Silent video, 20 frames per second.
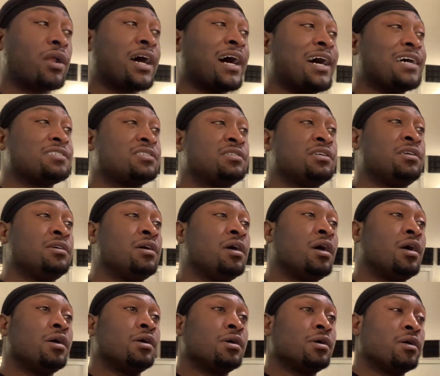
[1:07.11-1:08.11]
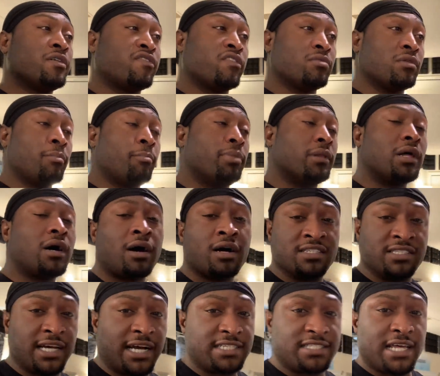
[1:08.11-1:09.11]
I see from the blog
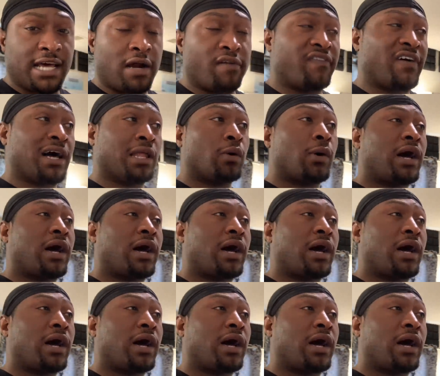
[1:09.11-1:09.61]
sites that I follow.